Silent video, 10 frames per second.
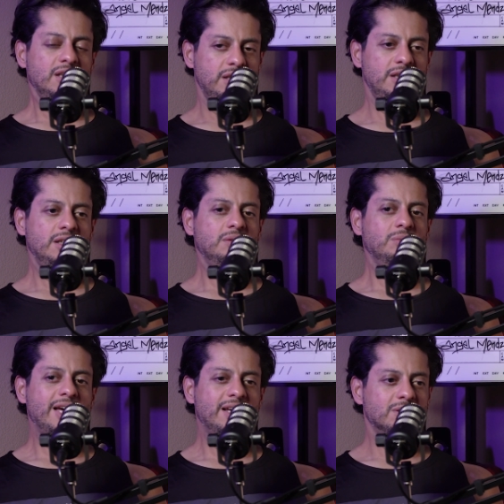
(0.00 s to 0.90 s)

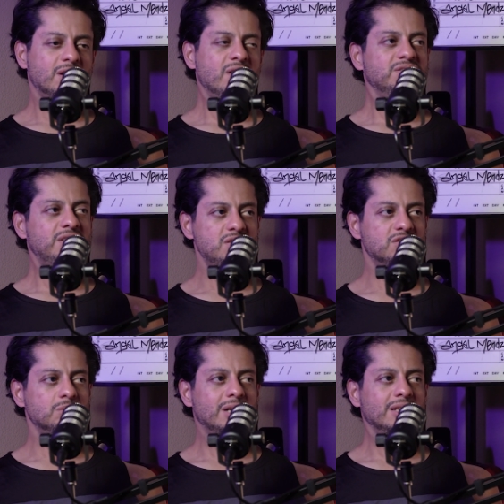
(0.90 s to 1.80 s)
We had
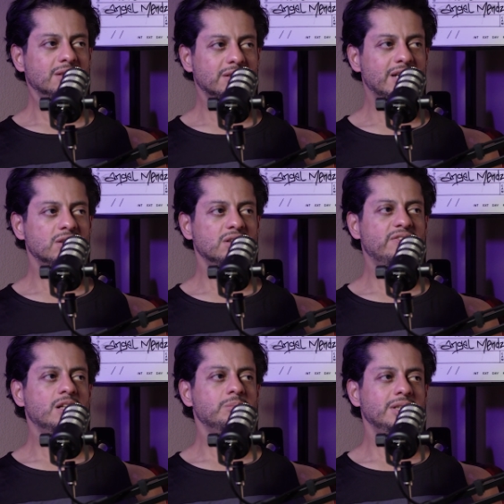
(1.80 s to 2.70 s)
conversations about like character
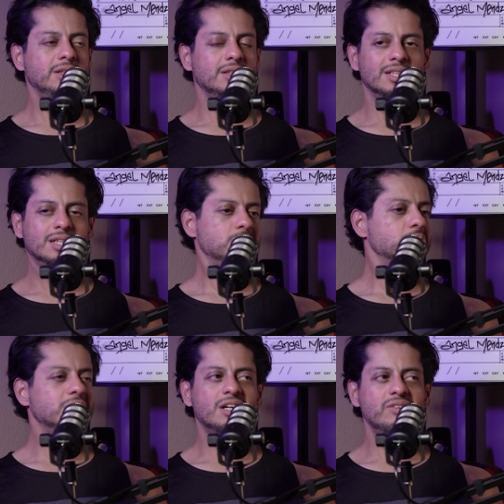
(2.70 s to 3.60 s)
development, and like
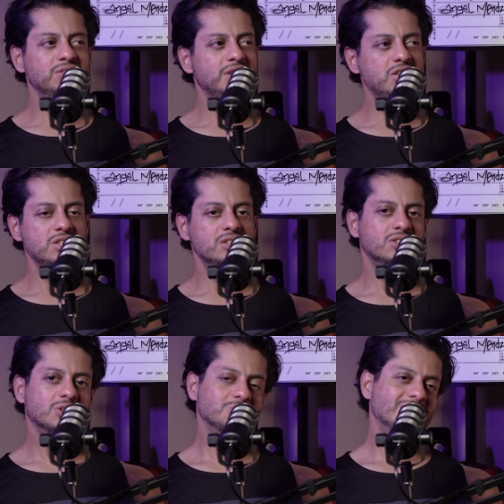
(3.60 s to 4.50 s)
mid conversation, he
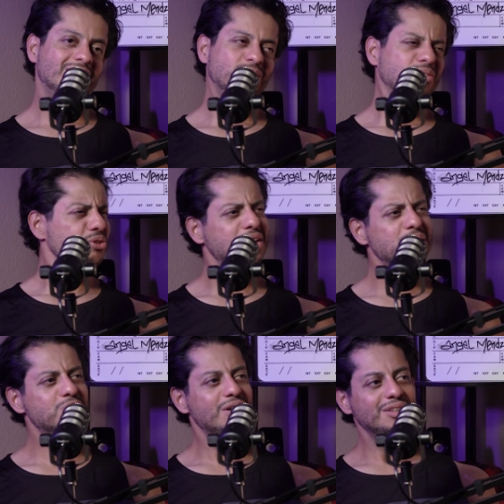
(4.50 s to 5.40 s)
just goes, "You ever tried
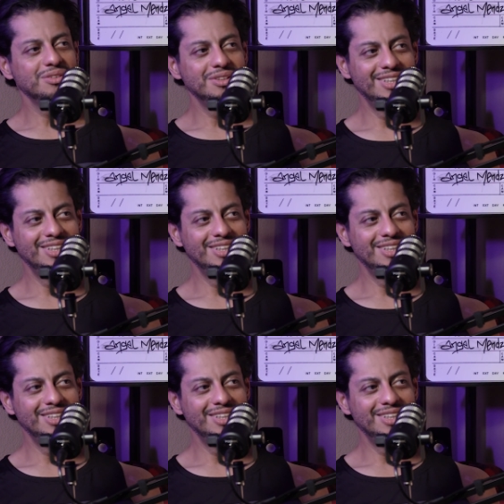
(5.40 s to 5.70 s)
improv?"